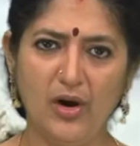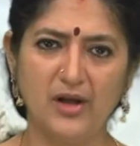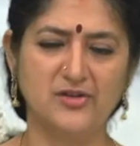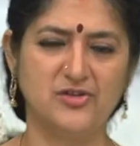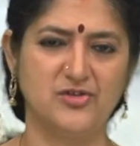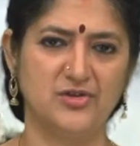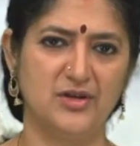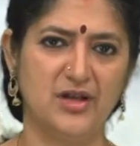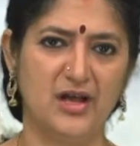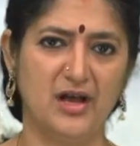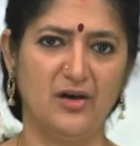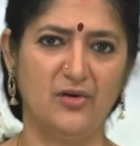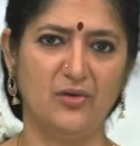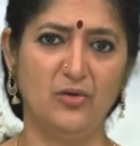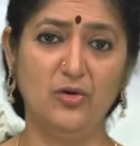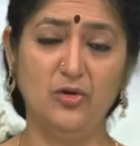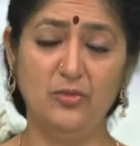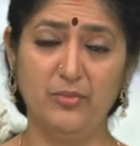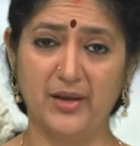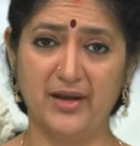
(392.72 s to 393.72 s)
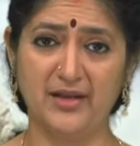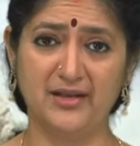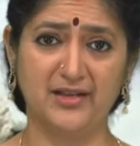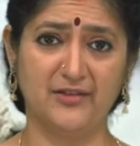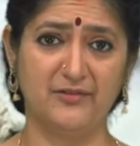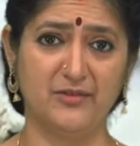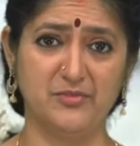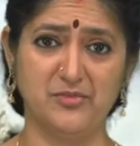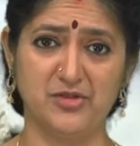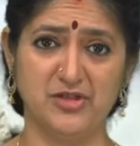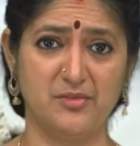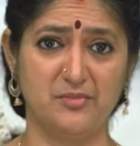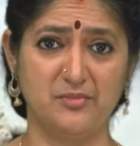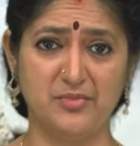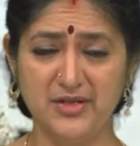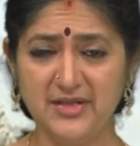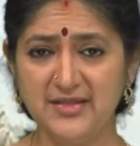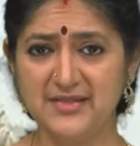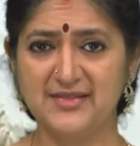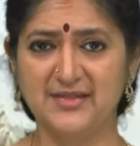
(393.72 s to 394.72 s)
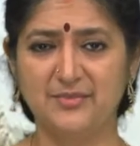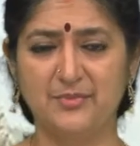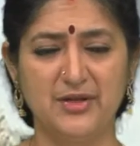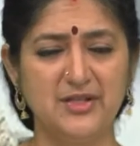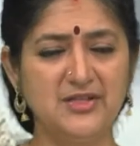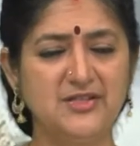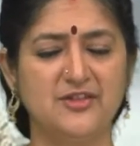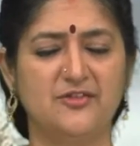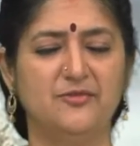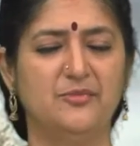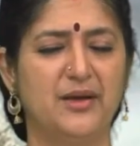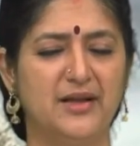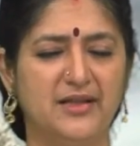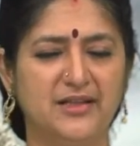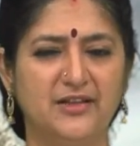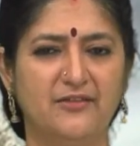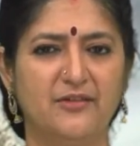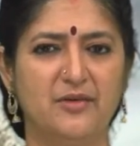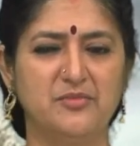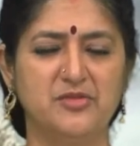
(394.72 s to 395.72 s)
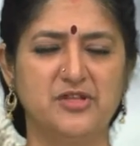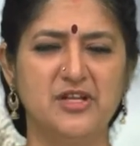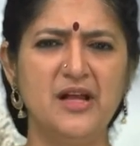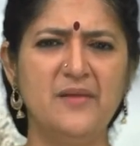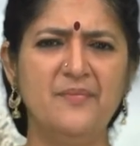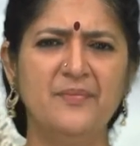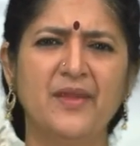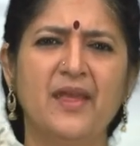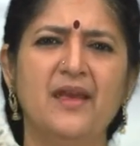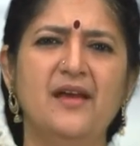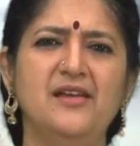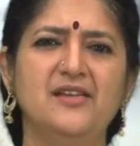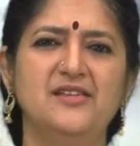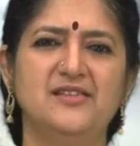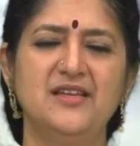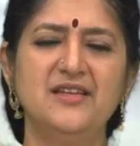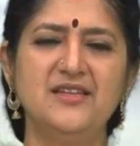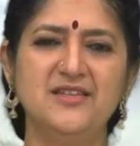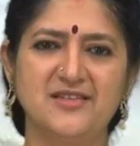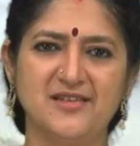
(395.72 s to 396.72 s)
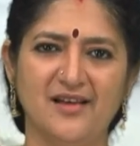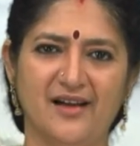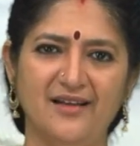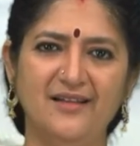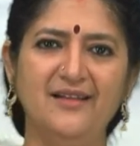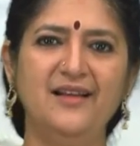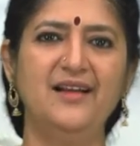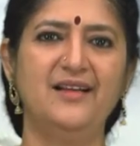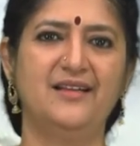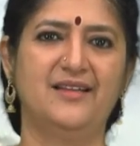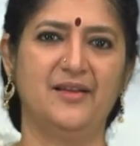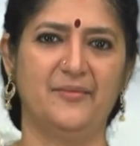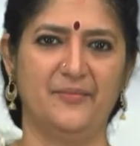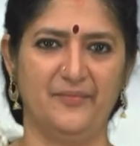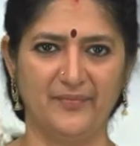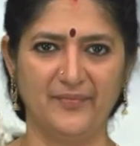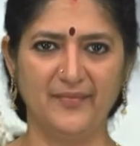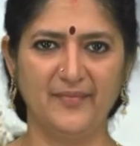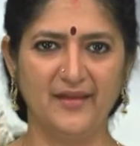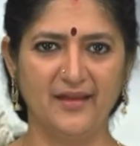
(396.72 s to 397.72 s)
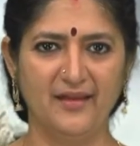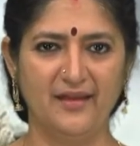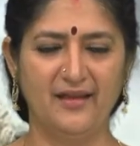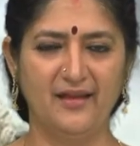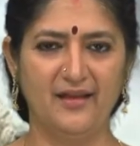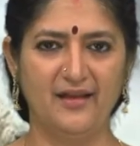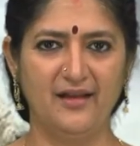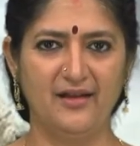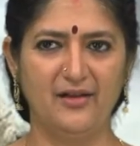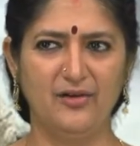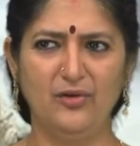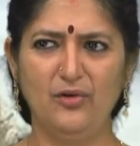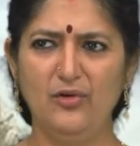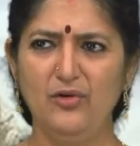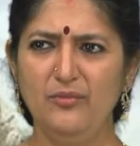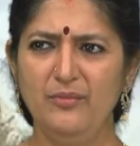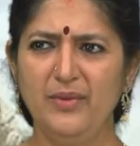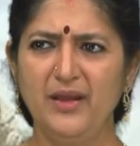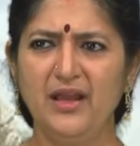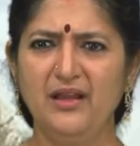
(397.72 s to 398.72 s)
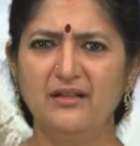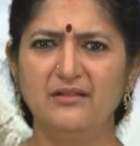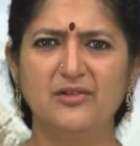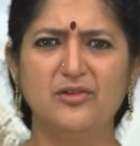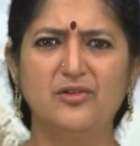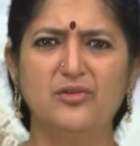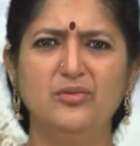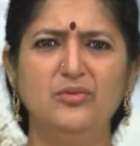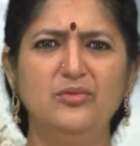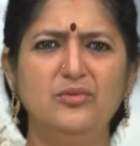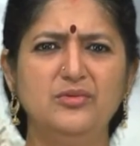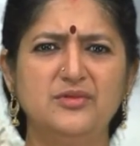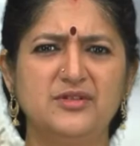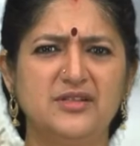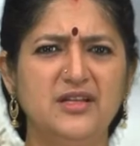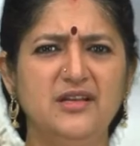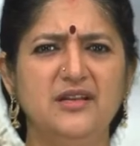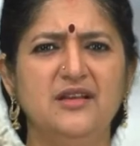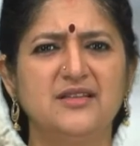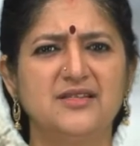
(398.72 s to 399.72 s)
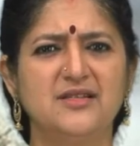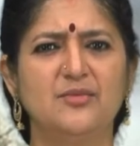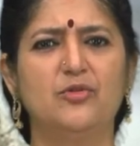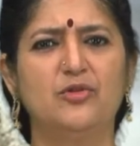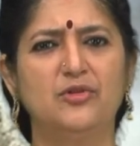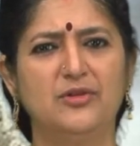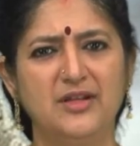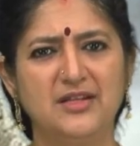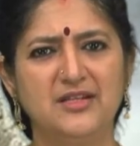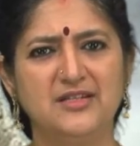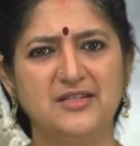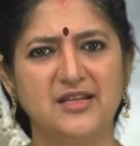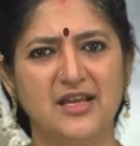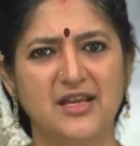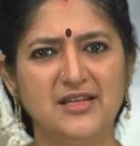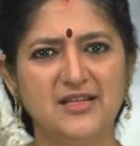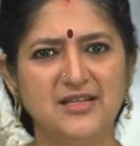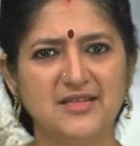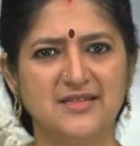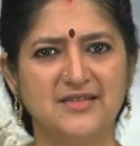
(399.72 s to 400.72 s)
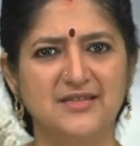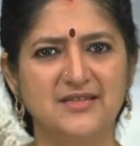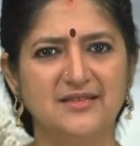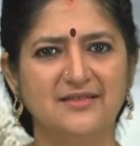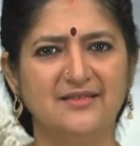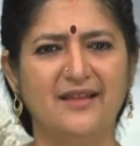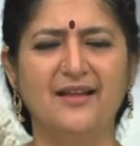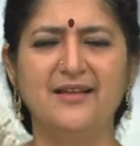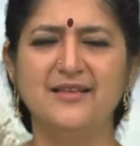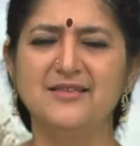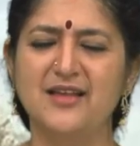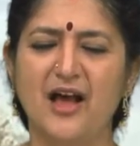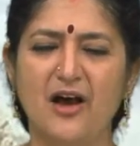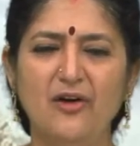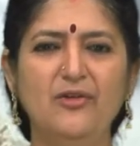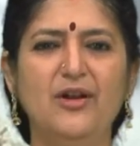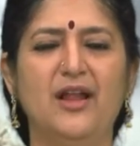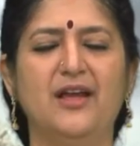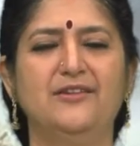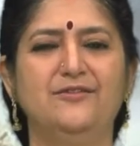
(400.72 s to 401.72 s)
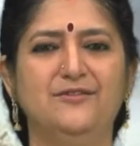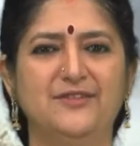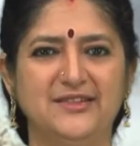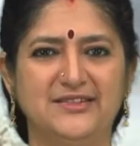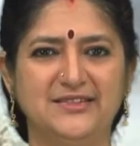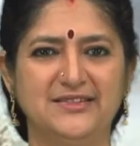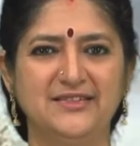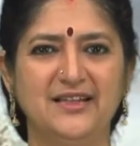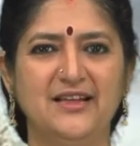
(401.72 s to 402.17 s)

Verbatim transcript: Arjuna, oh Bharata Vamsha, Prince of Bharata Vamsha, just tolerate them. Don't be too serious about these changes. That is how life is.